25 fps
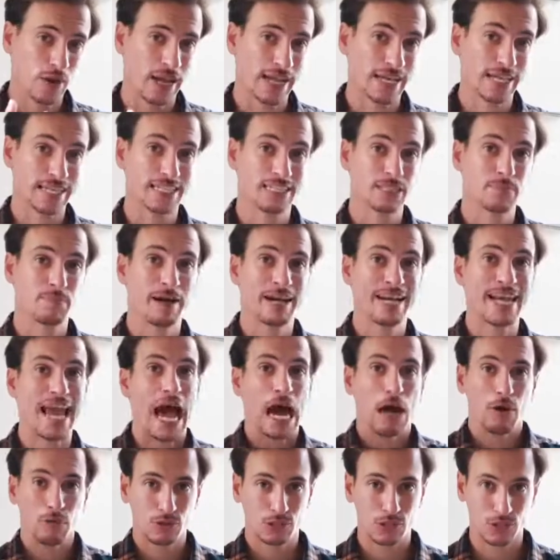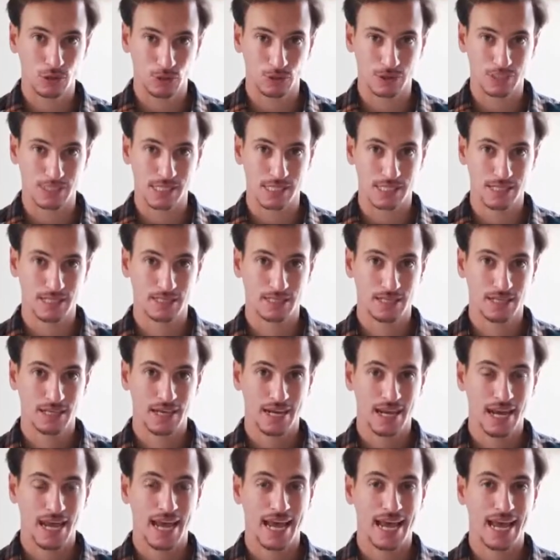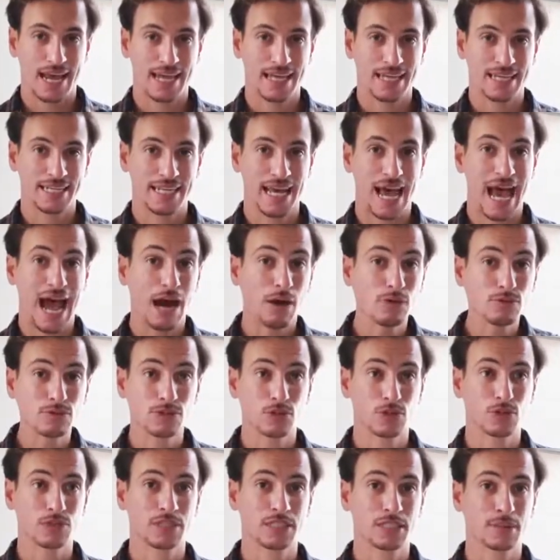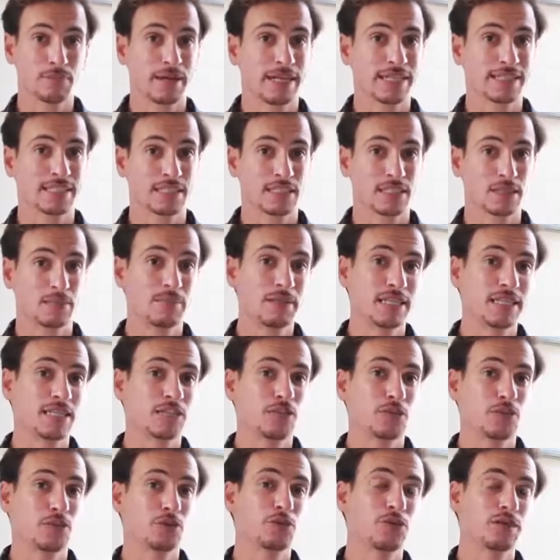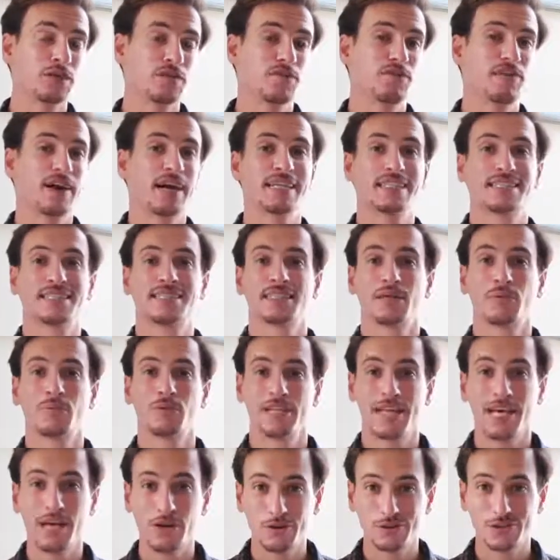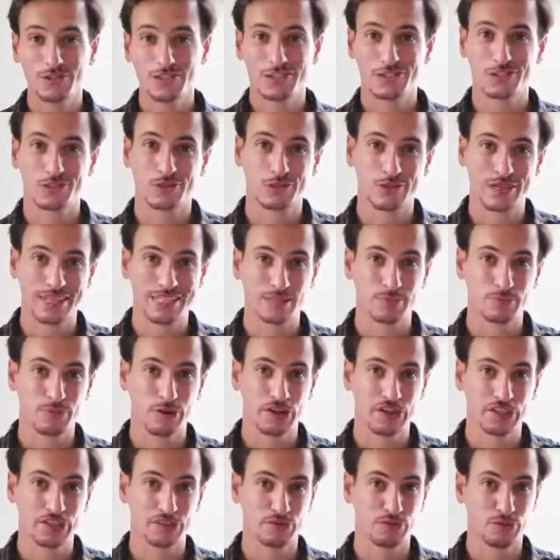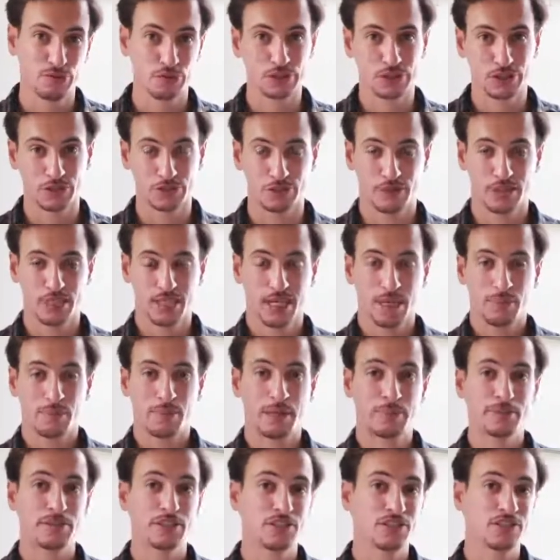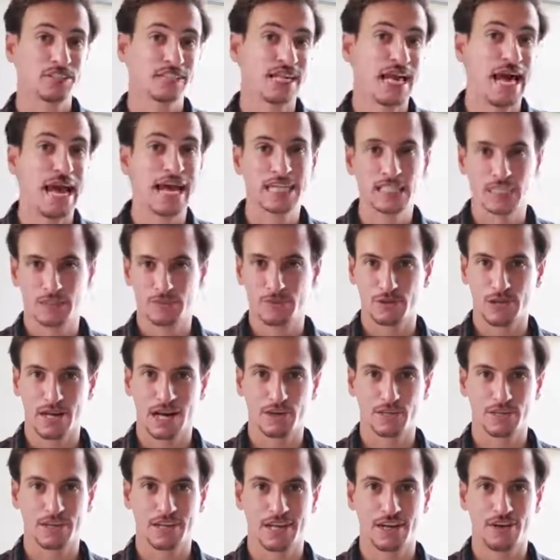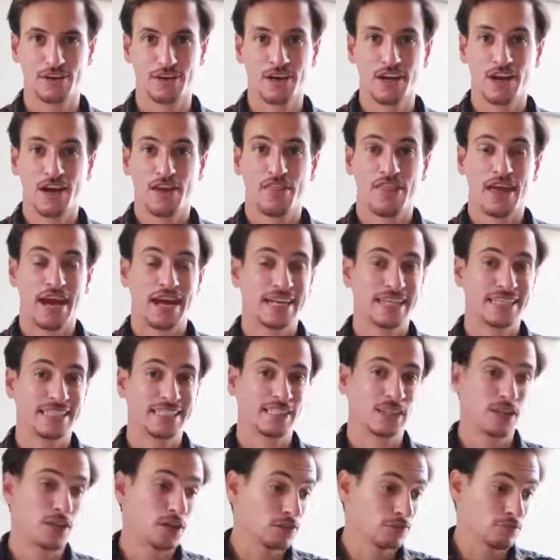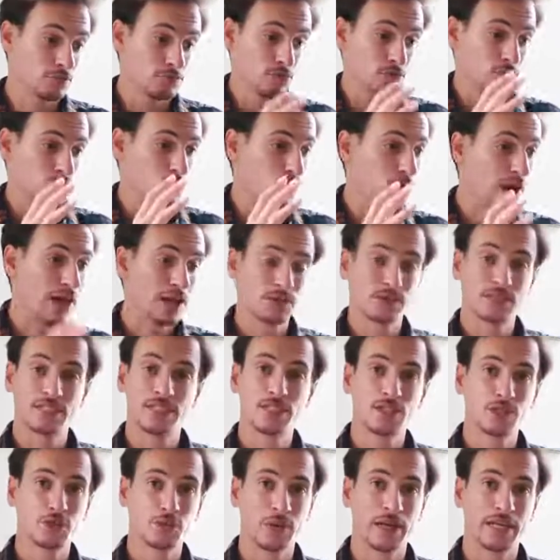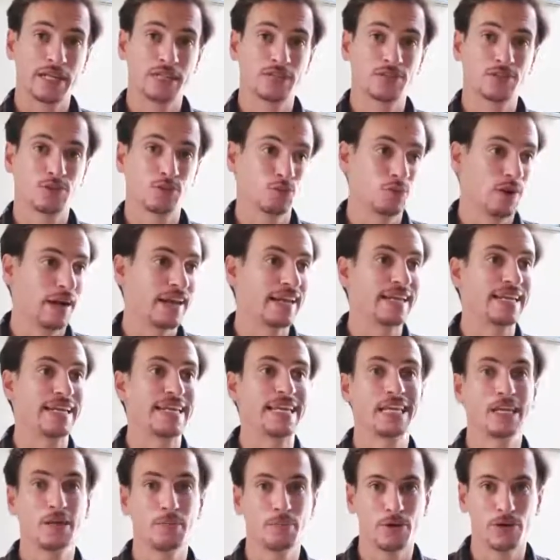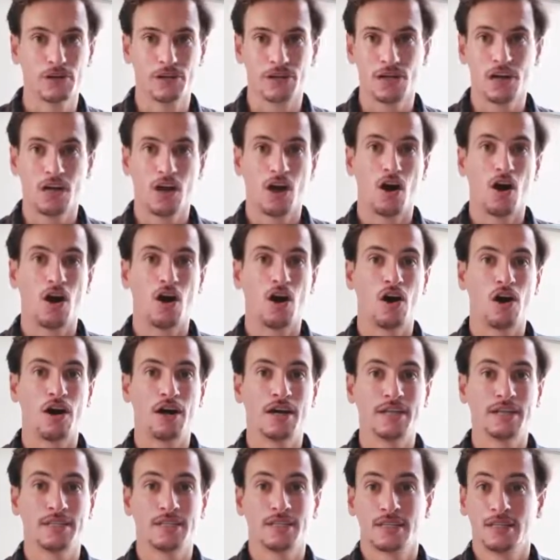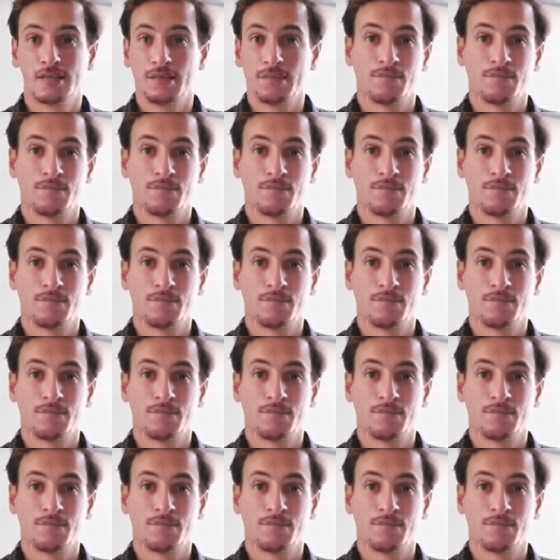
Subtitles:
way is by outsourcing. And outsourcing basically means you can find someone else to create the product for you. Maybe there's an expert out there that is well situated to write an ebook on